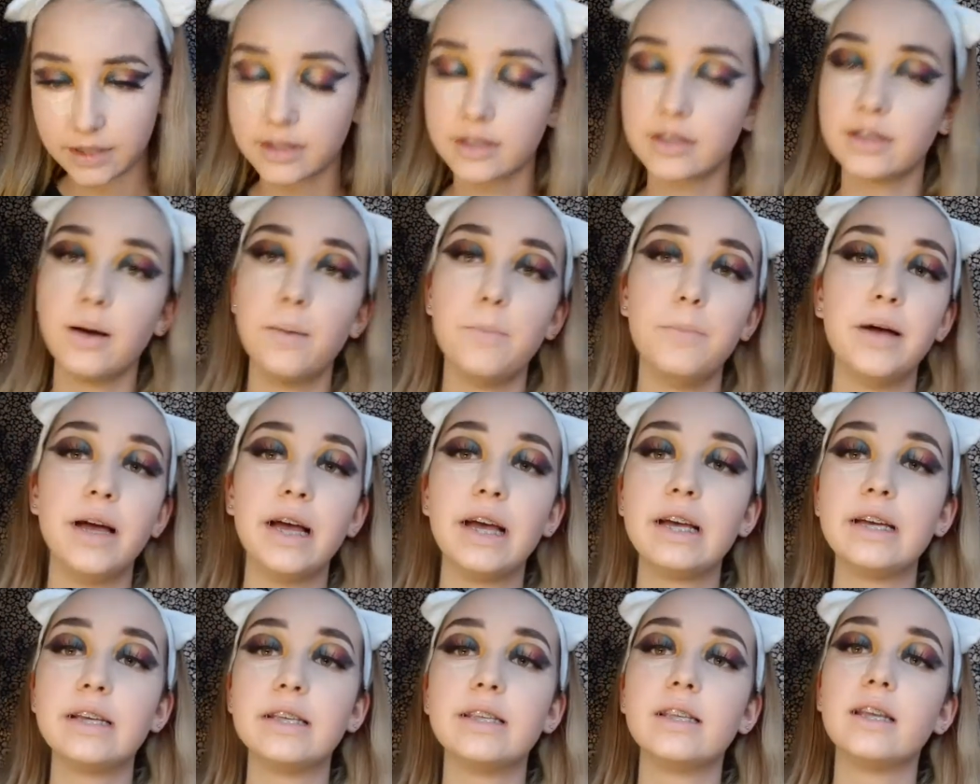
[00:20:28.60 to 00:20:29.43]
It's
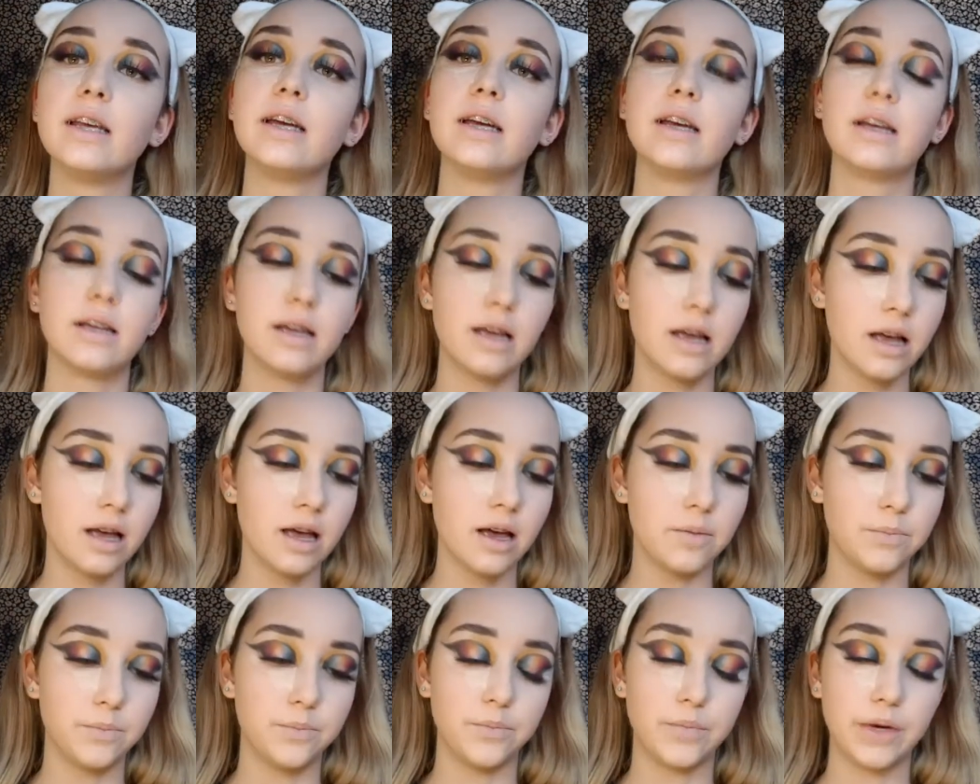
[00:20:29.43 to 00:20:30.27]
amazing.
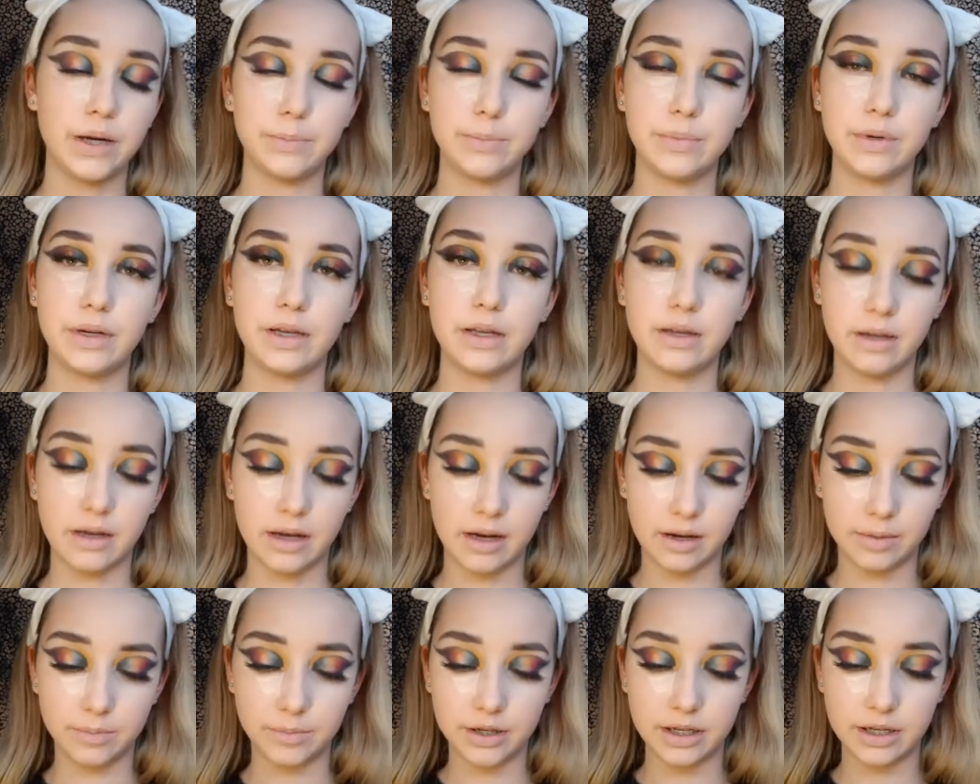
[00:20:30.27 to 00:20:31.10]

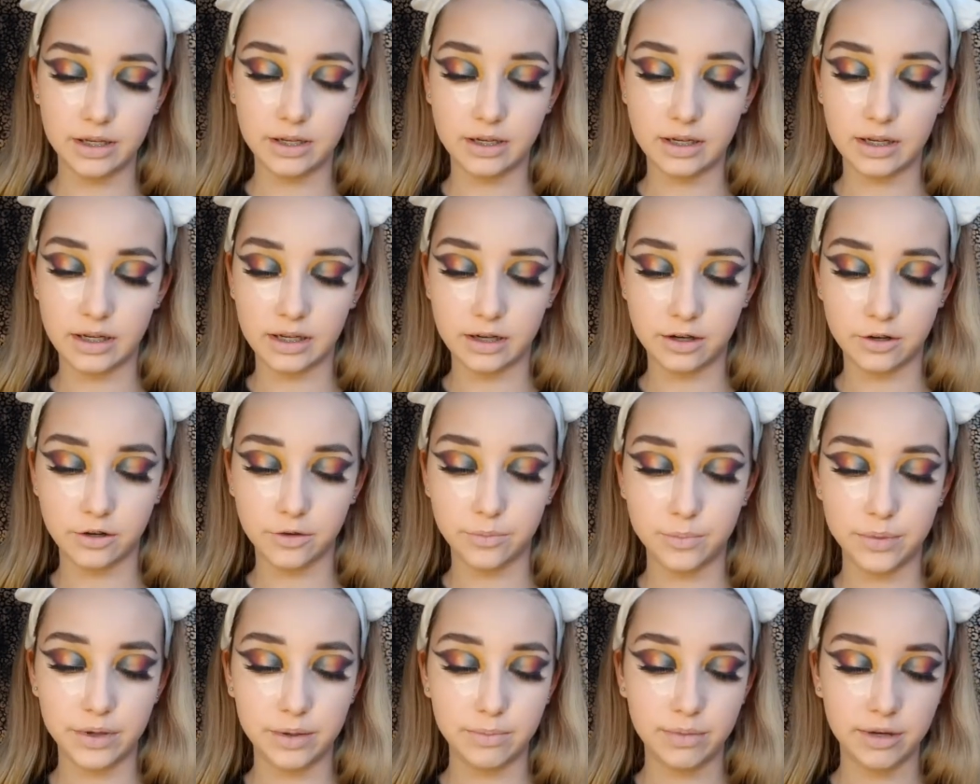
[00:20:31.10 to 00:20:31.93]
I mean, it
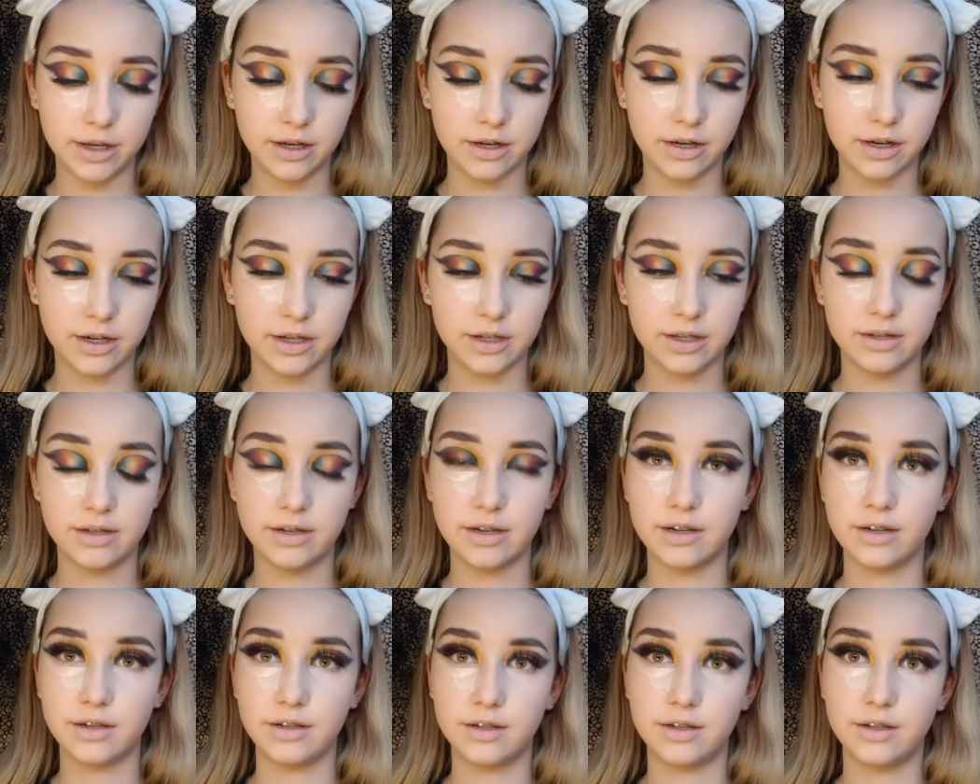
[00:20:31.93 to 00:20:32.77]
could be because
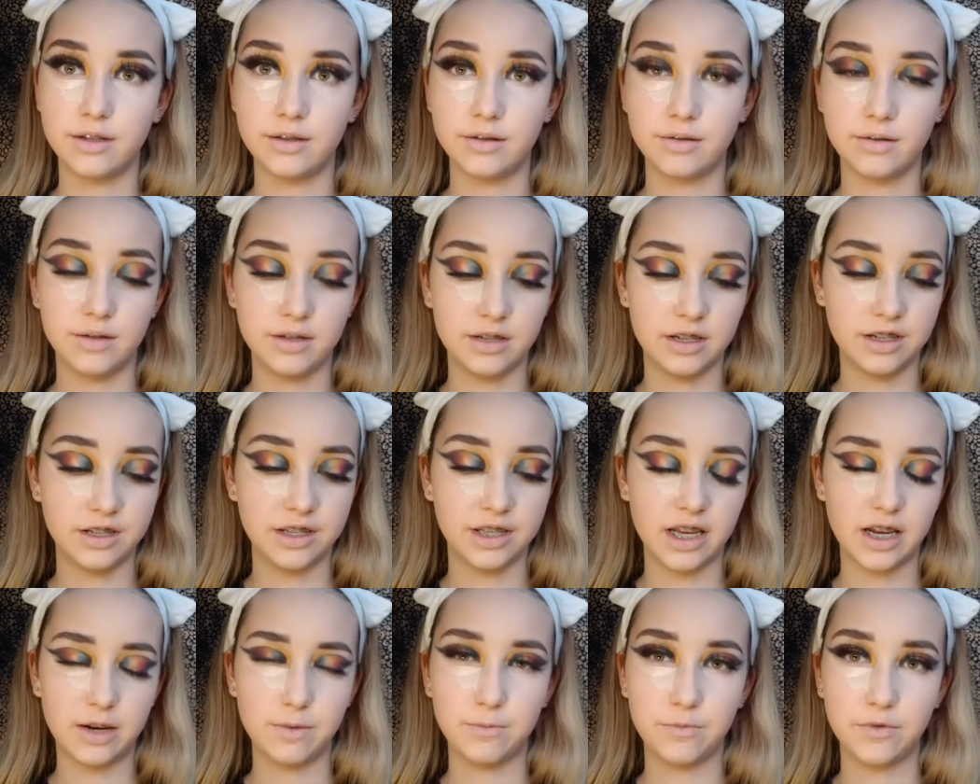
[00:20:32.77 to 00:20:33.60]
they're the
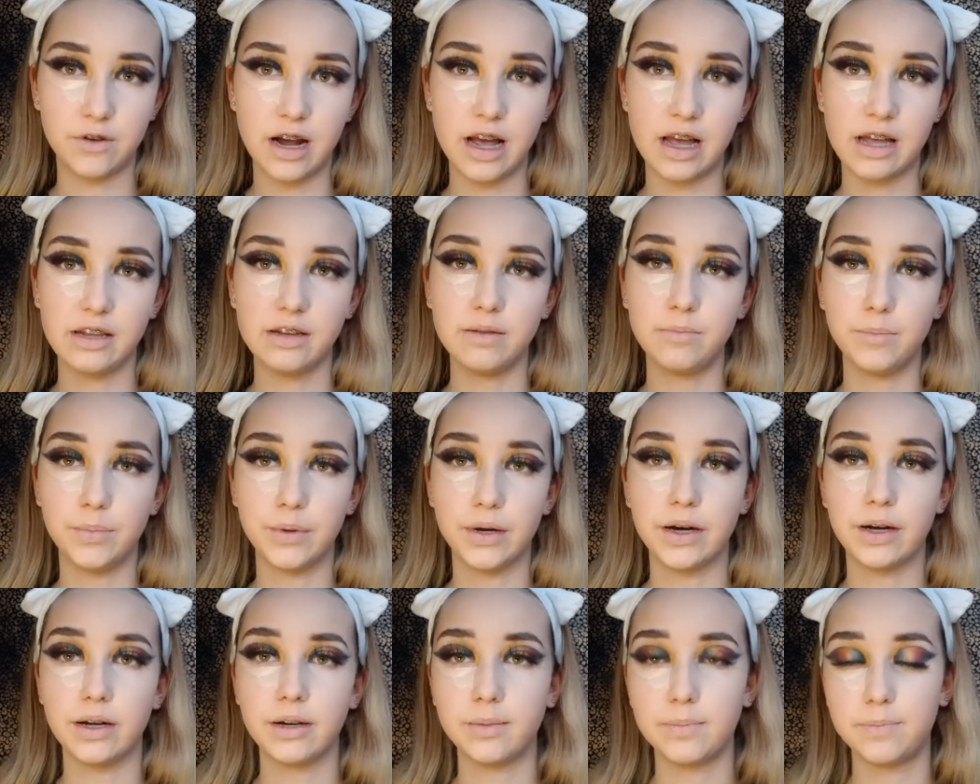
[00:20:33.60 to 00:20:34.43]
same brand,
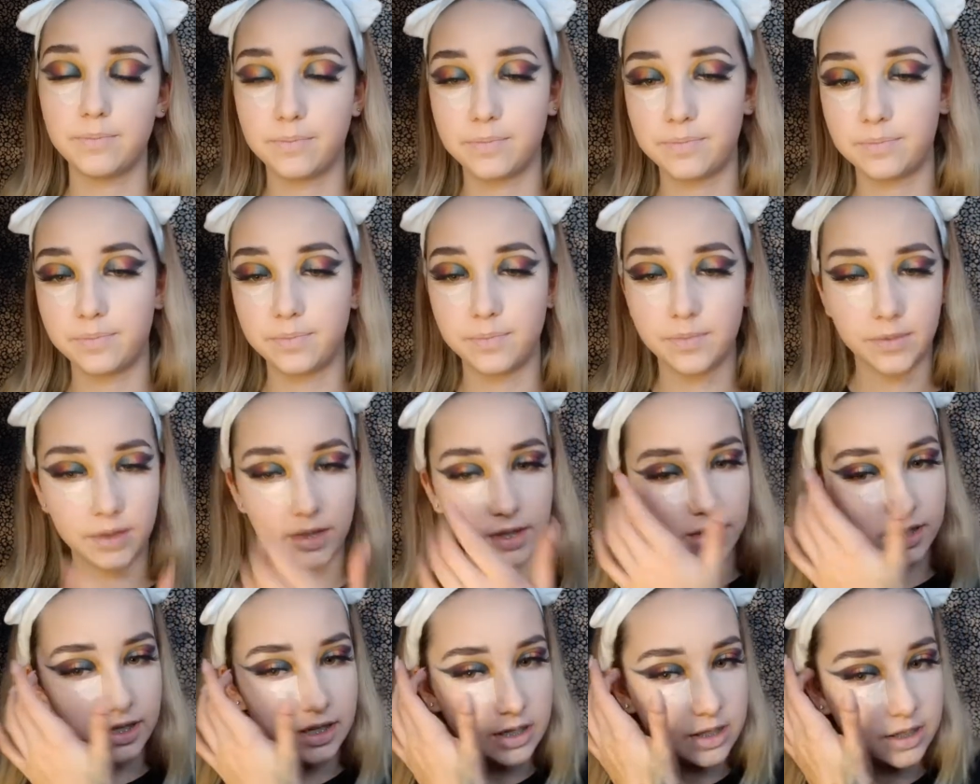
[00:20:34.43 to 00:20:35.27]
but
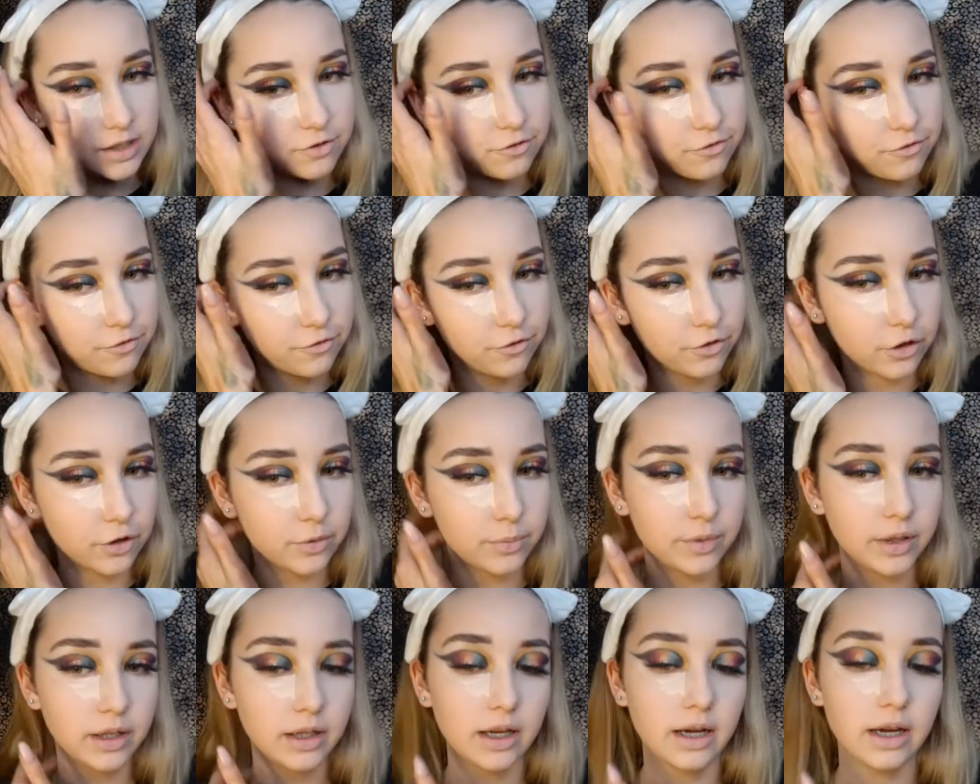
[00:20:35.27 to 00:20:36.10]
this
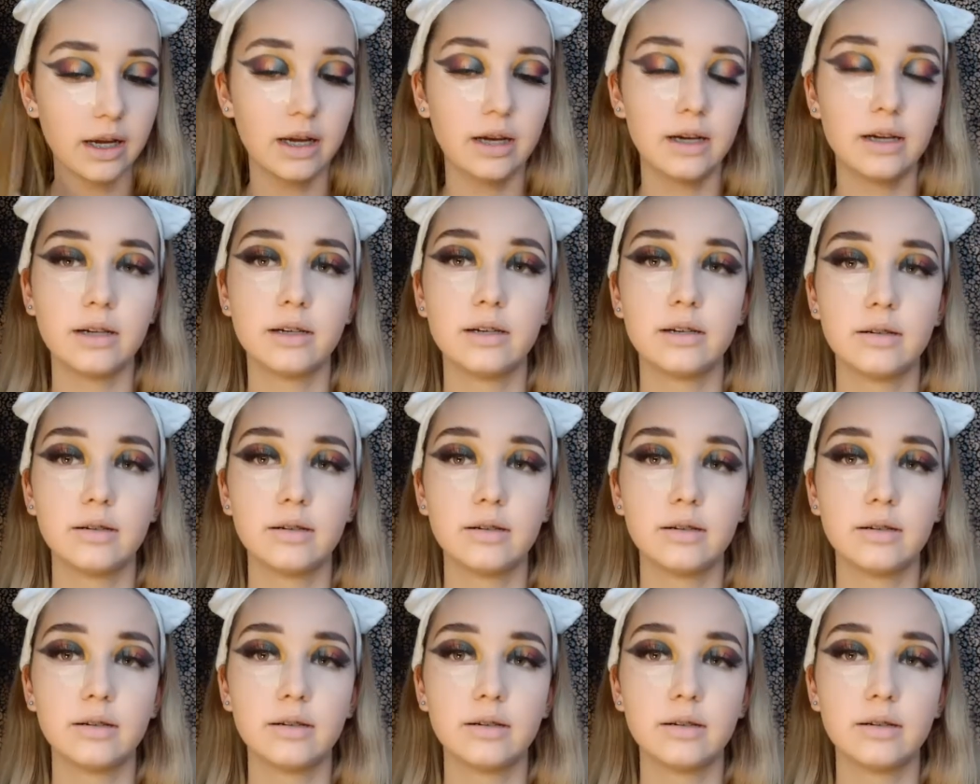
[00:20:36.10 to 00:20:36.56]
formula...